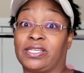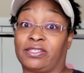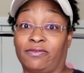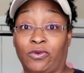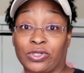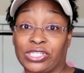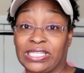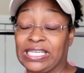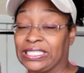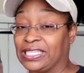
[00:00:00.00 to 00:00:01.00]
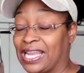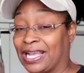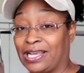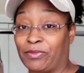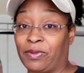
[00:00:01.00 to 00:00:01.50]
because unfortunately it did
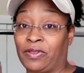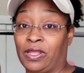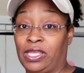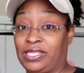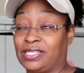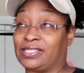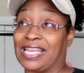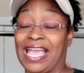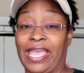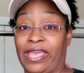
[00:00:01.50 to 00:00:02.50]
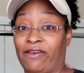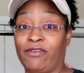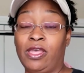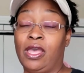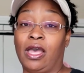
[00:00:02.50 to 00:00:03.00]
not come in. It does not
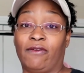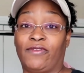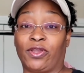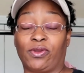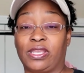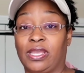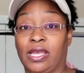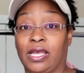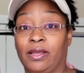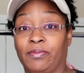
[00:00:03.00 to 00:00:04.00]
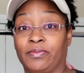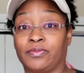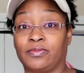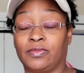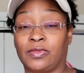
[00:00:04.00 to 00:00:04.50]
have a very
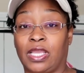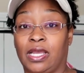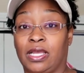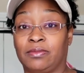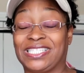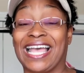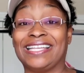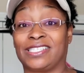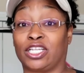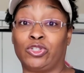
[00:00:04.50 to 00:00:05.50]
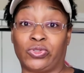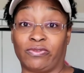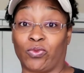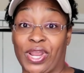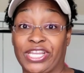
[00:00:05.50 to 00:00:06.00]
size
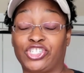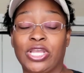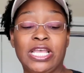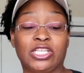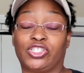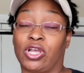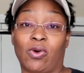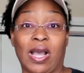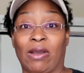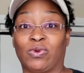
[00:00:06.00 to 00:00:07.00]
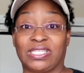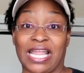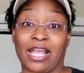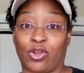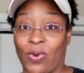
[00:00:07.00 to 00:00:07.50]
inclusive range. So I was
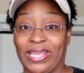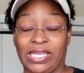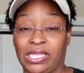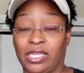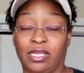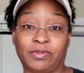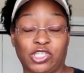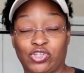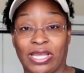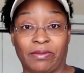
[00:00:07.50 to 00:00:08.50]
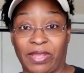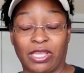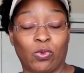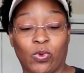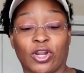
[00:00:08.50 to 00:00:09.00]
not grading it up to try to
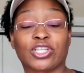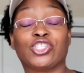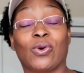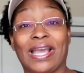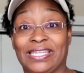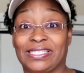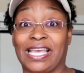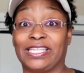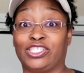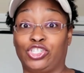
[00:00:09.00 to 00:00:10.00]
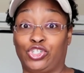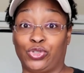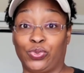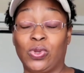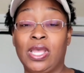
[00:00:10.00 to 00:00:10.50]
make it work. So I decided to
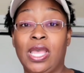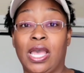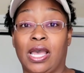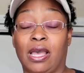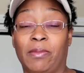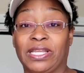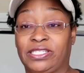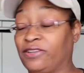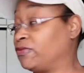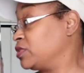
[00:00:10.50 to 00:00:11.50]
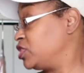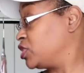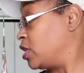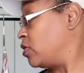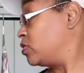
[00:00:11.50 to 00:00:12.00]
do a different
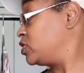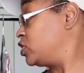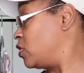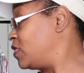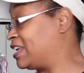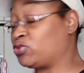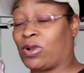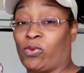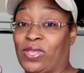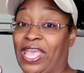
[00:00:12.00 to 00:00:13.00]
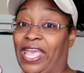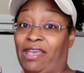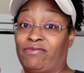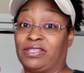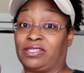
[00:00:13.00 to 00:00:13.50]
skirt. So that's why we
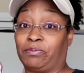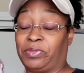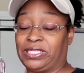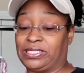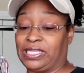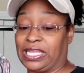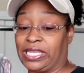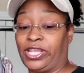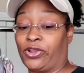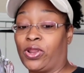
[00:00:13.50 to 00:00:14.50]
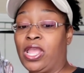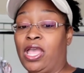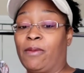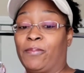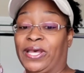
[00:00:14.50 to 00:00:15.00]
have the Simplicity in here.
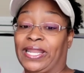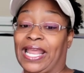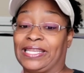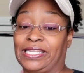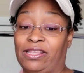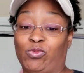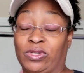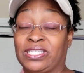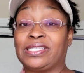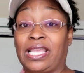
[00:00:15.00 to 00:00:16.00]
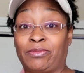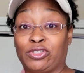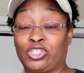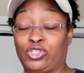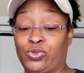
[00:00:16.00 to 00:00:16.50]
But I was
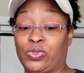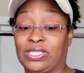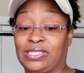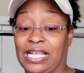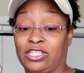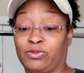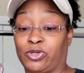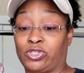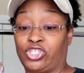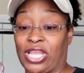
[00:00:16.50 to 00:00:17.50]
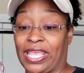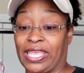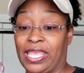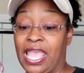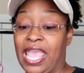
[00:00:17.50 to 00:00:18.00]
able to do the Salzburg
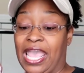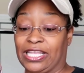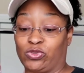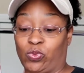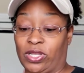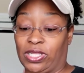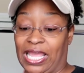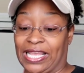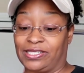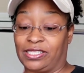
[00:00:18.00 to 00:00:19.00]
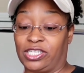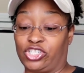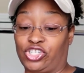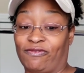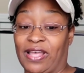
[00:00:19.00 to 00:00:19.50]
jacket as well as
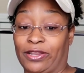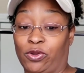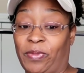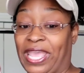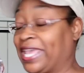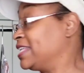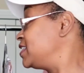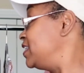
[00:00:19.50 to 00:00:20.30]
the Shafano pants.